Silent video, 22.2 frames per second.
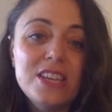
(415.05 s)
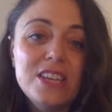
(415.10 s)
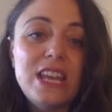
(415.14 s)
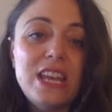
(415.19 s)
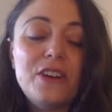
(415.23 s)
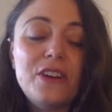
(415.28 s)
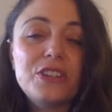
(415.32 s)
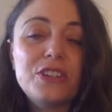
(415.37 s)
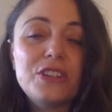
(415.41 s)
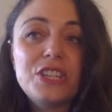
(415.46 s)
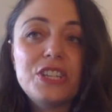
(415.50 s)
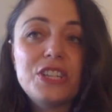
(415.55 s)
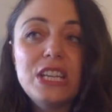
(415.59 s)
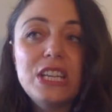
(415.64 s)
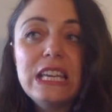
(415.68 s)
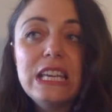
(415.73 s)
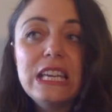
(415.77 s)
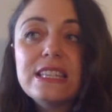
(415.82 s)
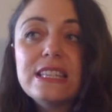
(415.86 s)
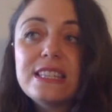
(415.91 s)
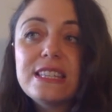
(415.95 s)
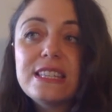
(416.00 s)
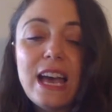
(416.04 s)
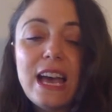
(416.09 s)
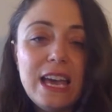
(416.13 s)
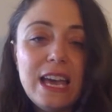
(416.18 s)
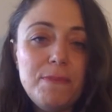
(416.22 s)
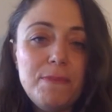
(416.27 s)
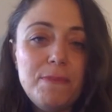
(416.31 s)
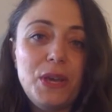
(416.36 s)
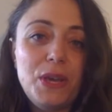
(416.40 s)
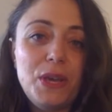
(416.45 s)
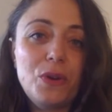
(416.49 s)
Now, she is a
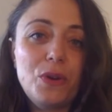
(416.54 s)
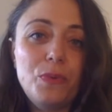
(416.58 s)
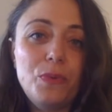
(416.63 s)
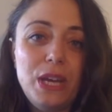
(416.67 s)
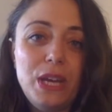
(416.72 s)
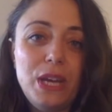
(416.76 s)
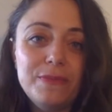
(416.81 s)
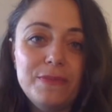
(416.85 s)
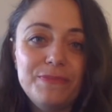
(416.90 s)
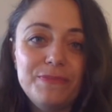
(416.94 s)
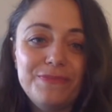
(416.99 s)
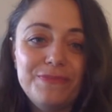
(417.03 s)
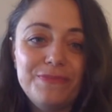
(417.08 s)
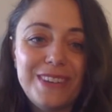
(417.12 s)
timing queen.